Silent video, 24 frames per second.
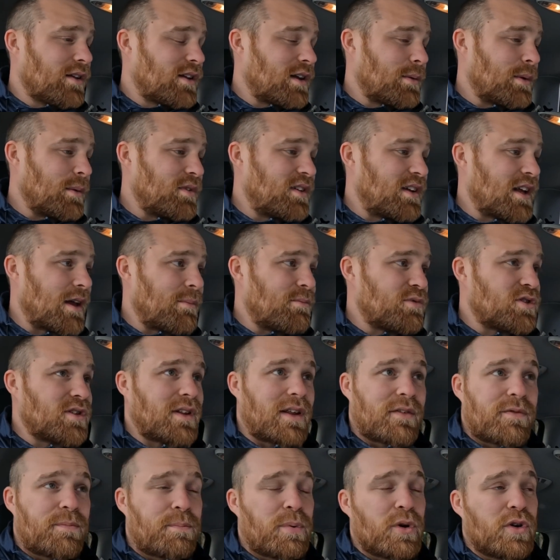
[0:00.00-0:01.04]
It's come up to temperature.
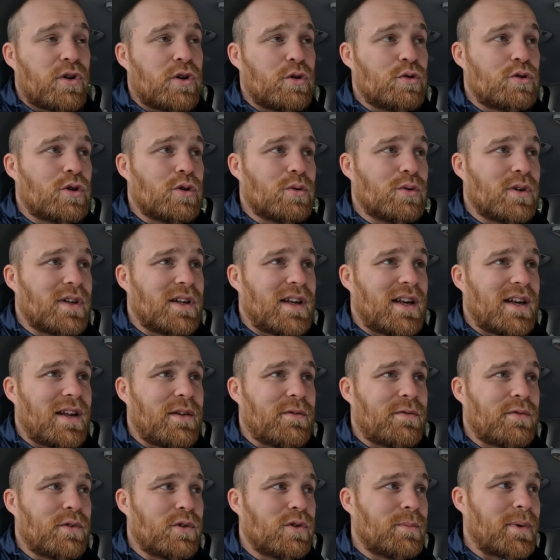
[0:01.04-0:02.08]
They've put new coolant in
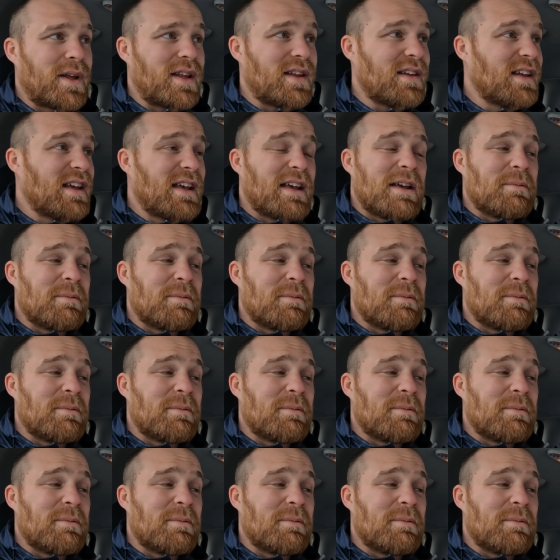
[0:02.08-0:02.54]
it for me,